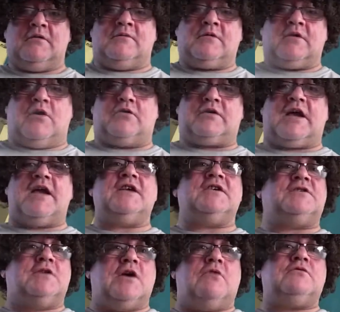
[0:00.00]
Okay,
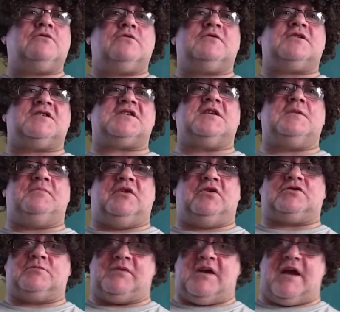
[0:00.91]
don't do this in a
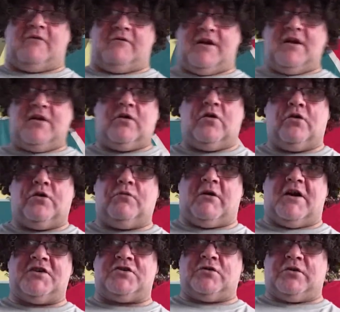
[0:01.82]
built-up area,
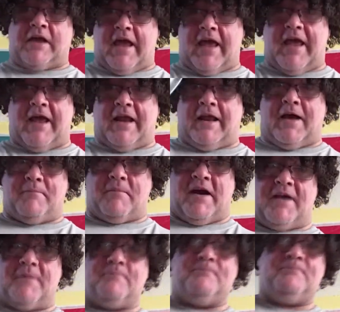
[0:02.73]
otherwise you'll get hair like mine.